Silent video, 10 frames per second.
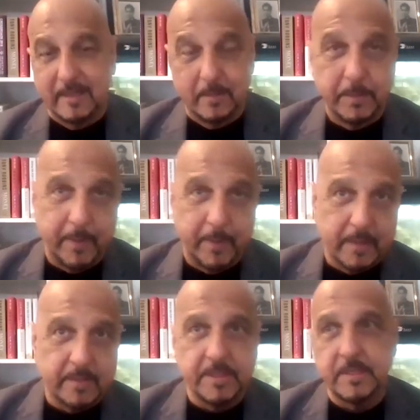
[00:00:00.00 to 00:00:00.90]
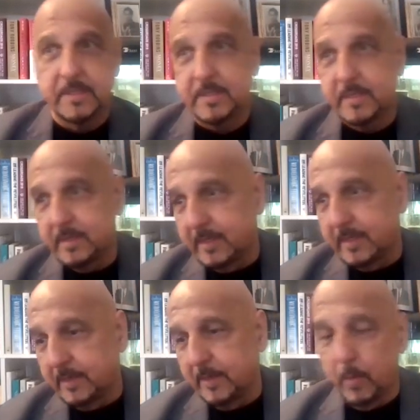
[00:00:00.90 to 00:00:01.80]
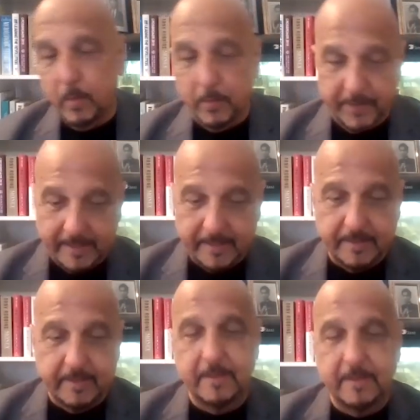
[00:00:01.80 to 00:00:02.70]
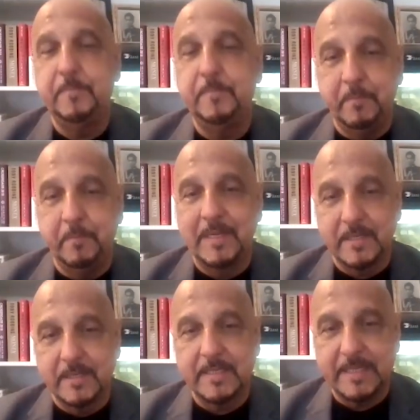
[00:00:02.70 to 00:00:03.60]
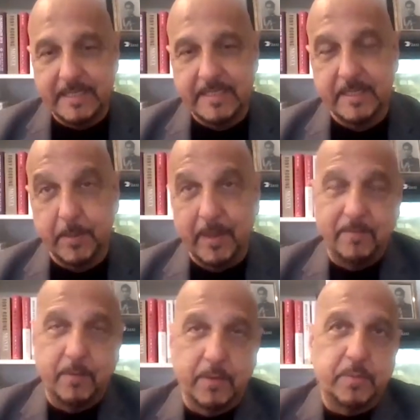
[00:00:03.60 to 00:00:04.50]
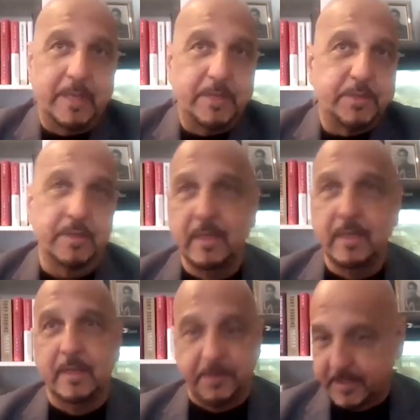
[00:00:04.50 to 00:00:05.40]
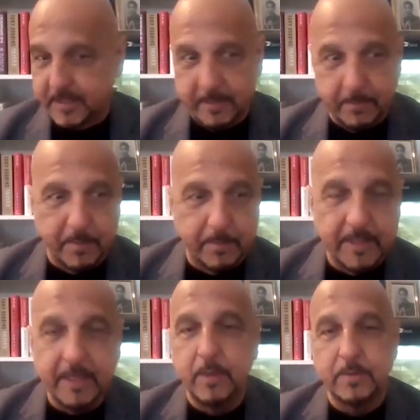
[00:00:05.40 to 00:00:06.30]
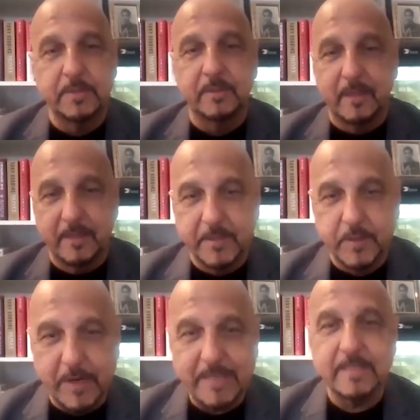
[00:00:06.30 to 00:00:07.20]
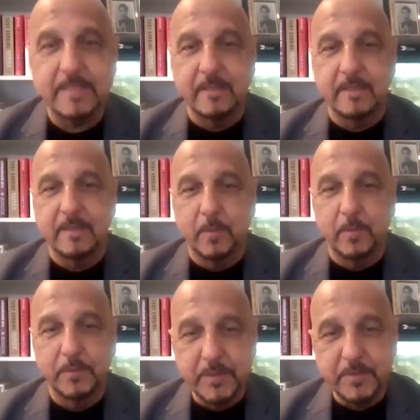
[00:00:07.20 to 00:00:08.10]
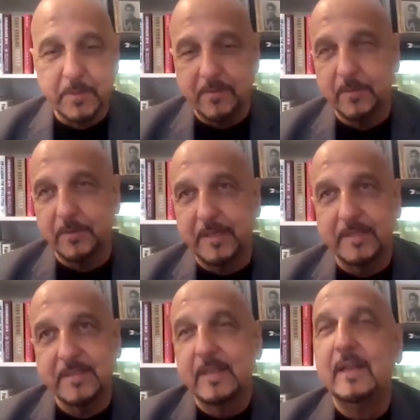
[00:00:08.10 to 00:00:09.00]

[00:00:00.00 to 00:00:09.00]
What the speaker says: with Parkinson's and all of the other mental diseases that we have, not to mention just simple burnout and stress and all of those wonderful things.